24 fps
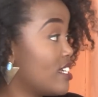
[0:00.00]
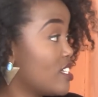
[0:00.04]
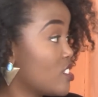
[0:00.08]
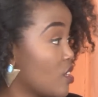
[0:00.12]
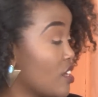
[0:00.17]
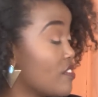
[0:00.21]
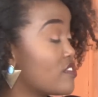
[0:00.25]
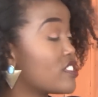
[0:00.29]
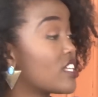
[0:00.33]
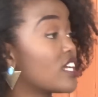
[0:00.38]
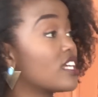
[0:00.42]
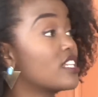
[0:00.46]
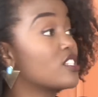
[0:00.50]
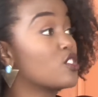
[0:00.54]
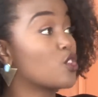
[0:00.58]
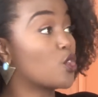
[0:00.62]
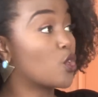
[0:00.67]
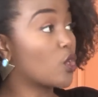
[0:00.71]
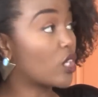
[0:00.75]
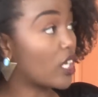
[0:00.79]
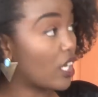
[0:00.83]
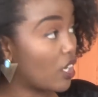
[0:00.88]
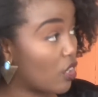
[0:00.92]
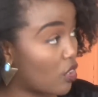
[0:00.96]
So I've started to
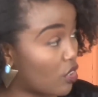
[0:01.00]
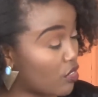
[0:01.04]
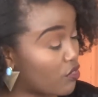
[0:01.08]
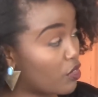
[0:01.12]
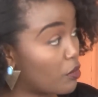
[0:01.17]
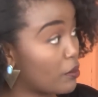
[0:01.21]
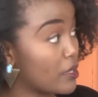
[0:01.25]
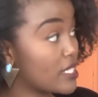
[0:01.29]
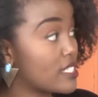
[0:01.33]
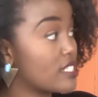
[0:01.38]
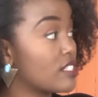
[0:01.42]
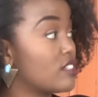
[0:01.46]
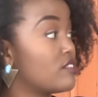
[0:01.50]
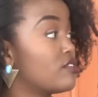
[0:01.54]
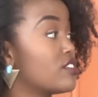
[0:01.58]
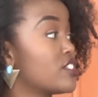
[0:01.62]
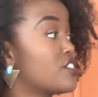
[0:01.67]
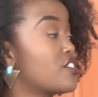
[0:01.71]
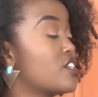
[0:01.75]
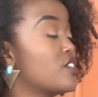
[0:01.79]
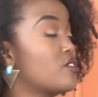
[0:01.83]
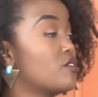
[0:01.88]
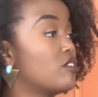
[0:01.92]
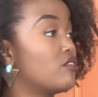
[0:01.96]
cook a lot for myself. I
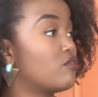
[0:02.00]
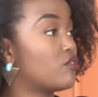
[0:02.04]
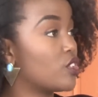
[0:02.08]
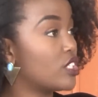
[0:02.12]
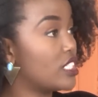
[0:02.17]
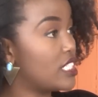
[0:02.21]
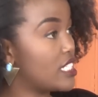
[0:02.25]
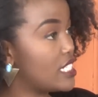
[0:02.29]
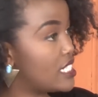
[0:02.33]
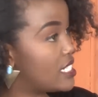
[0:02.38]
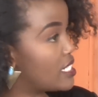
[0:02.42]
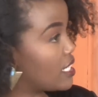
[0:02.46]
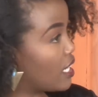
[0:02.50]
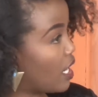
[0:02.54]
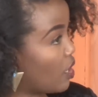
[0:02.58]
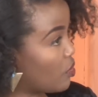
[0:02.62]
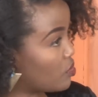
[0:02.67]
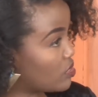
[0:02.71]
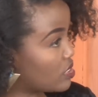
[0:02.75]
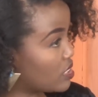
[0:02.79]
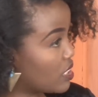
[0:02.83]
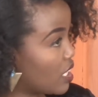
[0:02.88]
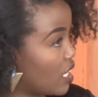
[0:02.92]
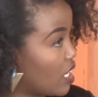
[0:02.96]
try to avoid eating
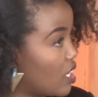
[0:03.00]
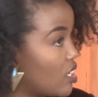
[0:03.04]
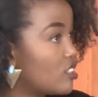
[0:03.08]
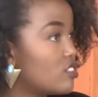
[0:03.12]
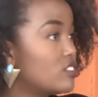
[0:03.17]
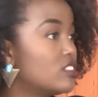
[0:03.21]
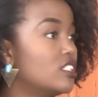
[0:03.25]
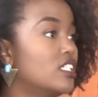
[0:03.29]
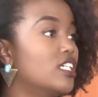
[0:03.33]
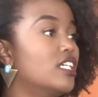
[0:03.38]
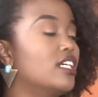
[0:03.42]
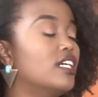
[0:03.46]
out now.